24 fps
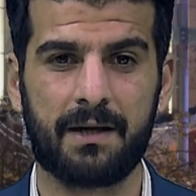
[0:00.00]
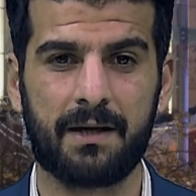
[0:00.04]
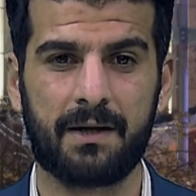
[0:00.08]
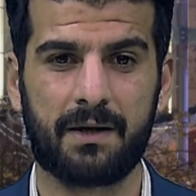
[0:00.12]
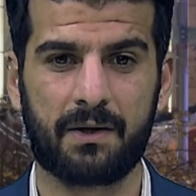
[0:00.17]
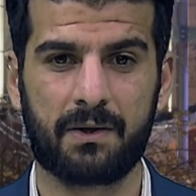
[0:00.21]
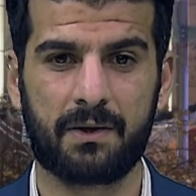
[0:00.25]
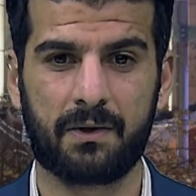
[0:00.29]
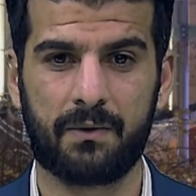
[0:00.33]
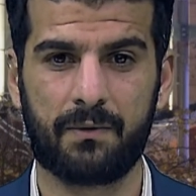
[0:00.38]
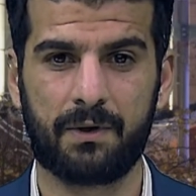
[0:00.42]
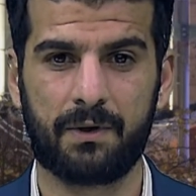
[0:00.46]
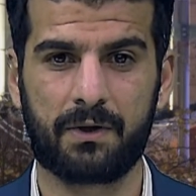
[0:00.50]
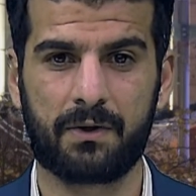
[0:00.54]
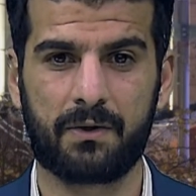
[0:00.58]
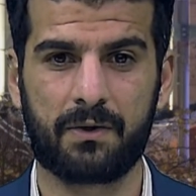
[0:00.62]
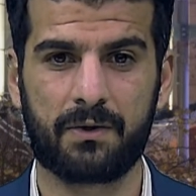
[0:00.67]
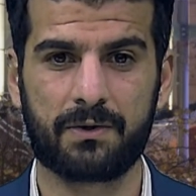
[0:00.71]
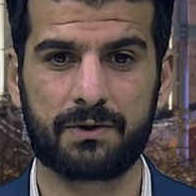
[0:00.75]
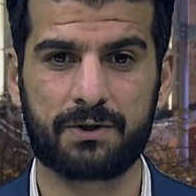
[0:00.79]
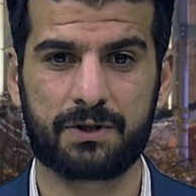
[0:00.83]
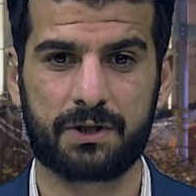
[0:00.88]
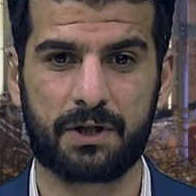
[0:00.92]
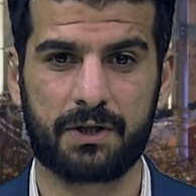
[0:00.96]
lower
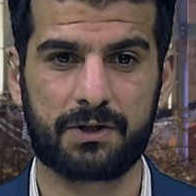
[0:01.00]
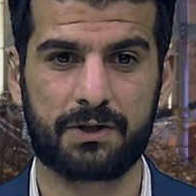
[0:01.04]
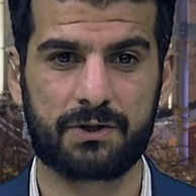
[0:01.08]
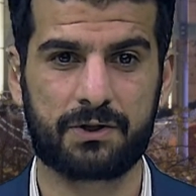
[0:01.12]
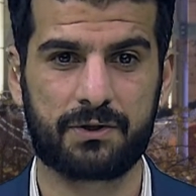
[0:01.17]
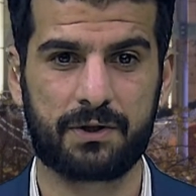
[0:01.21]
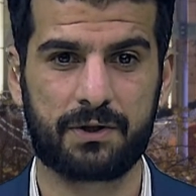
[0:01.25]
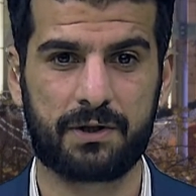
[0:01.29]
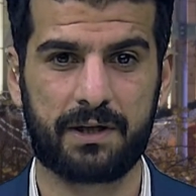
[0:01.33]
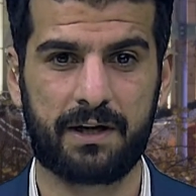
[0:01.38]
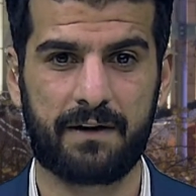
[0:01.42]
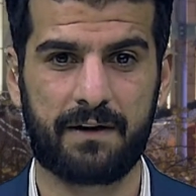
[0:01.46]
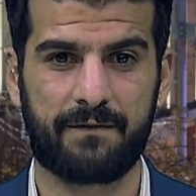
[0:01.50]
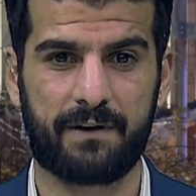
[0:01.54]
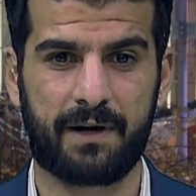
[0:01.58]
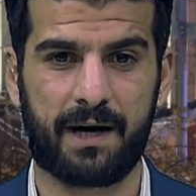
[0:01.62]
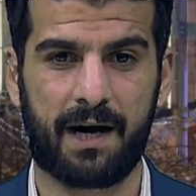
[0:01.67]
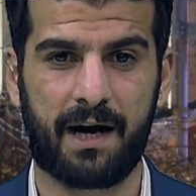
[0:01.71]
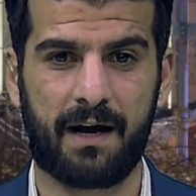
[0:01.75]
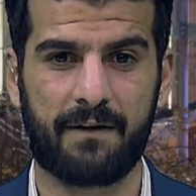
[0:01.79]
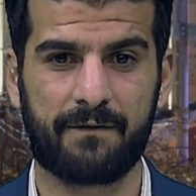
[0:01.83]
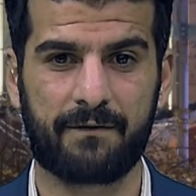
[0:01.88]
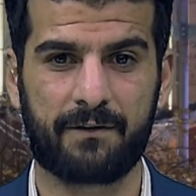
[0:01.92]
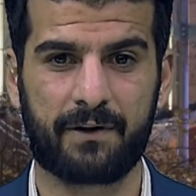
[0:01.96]
court judge should never
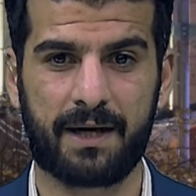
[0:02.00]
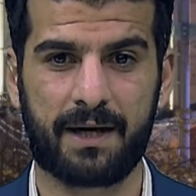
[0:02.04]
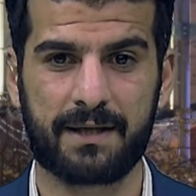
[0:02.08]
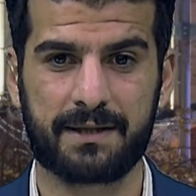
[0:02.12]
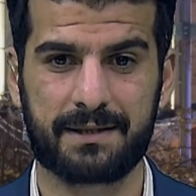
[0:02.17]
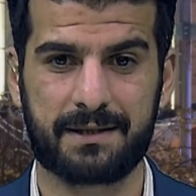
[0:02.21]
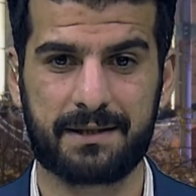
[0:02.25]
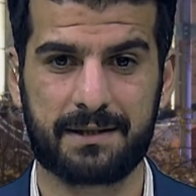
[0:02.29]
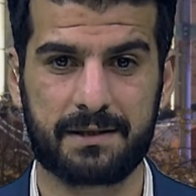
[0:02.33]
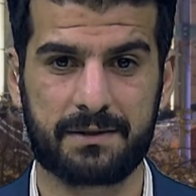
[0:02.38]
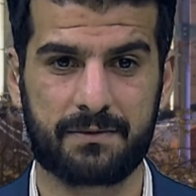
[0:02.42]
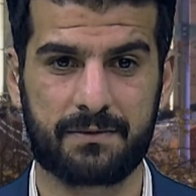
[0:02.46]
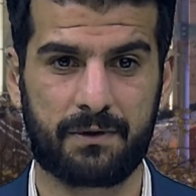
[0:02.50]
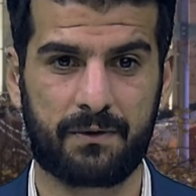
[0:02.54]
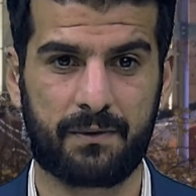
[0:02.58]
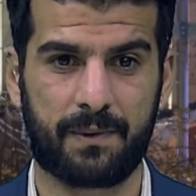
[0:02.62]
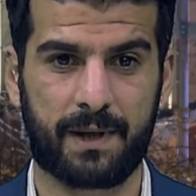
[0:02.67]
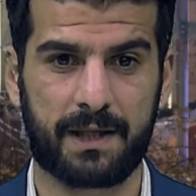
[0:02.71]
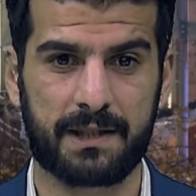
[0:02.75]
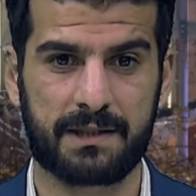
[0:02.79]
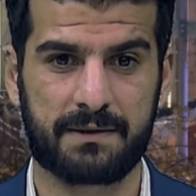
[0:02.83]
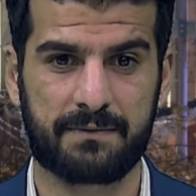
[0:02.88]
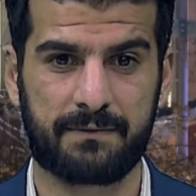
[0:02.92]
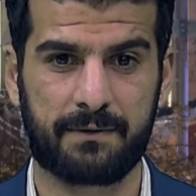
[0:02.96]
have granted his
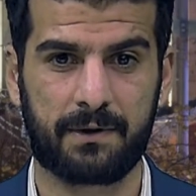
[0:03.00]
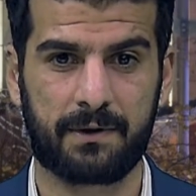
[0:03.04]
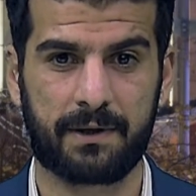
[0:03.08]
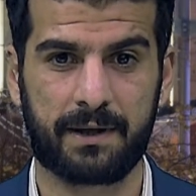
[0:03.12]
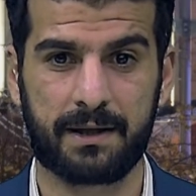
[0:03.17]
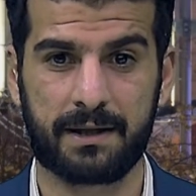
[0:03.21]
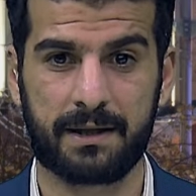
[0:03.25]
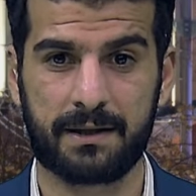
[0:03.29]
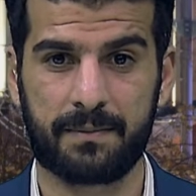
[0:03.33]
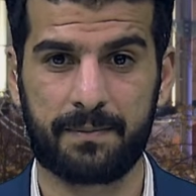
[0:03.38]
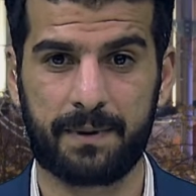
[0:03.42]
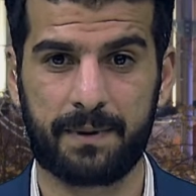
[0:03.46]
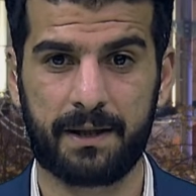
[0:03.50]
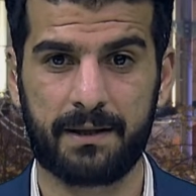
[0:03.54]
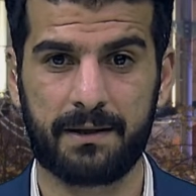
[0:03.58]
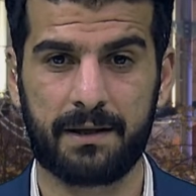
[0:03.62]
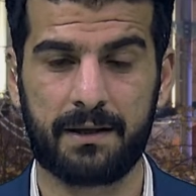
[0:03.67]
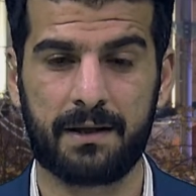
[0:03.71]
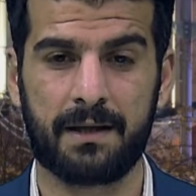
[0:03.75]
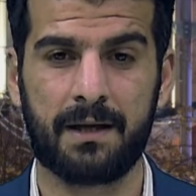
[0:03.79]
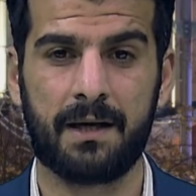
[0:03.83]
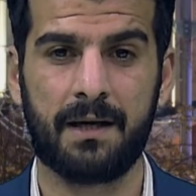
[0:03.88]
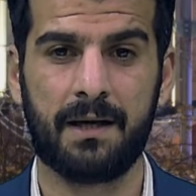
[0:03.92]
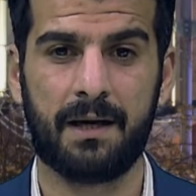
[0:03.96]
request for an
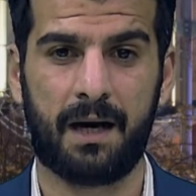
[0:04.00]
independent